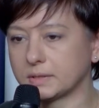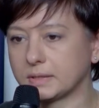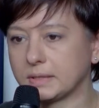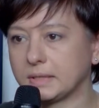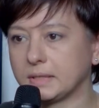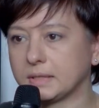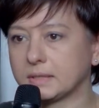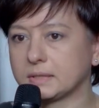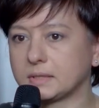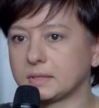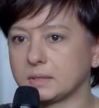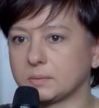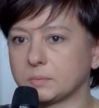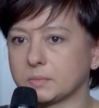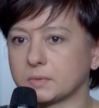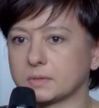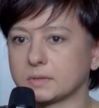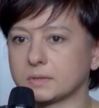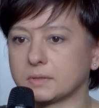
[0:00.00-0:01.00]
is the
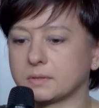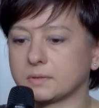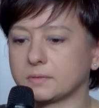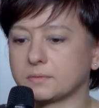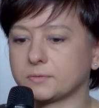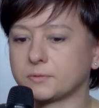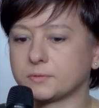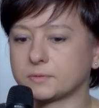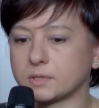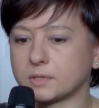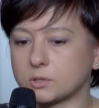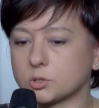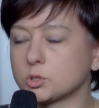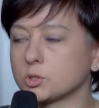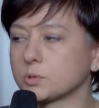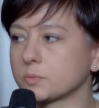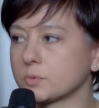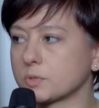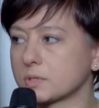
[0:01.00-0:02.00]
term of
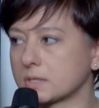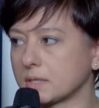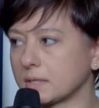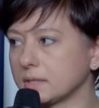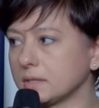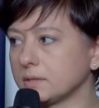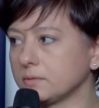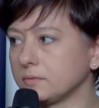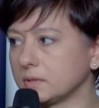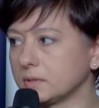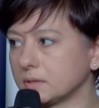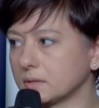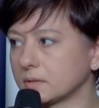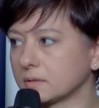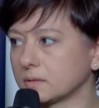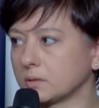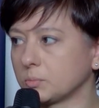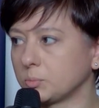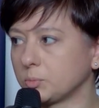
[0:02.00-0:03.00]
captivity,
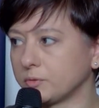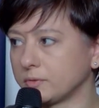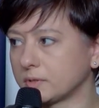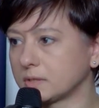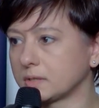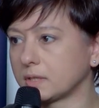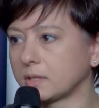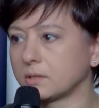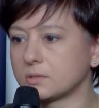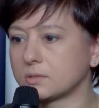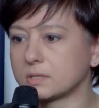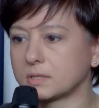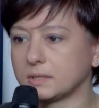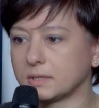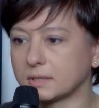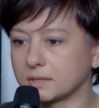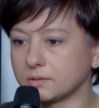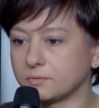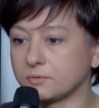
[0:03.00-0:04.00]
the
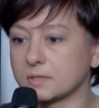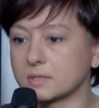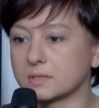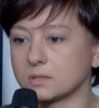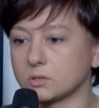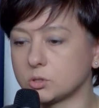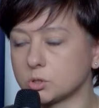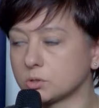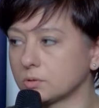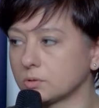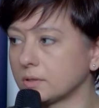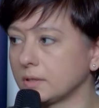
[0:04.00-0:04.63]
heavier,